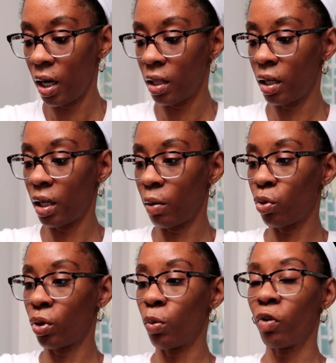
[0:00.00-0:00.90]
And then
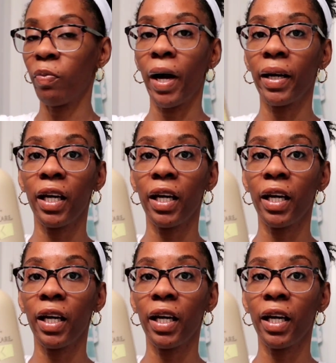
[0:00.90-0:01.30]
I'm going in with my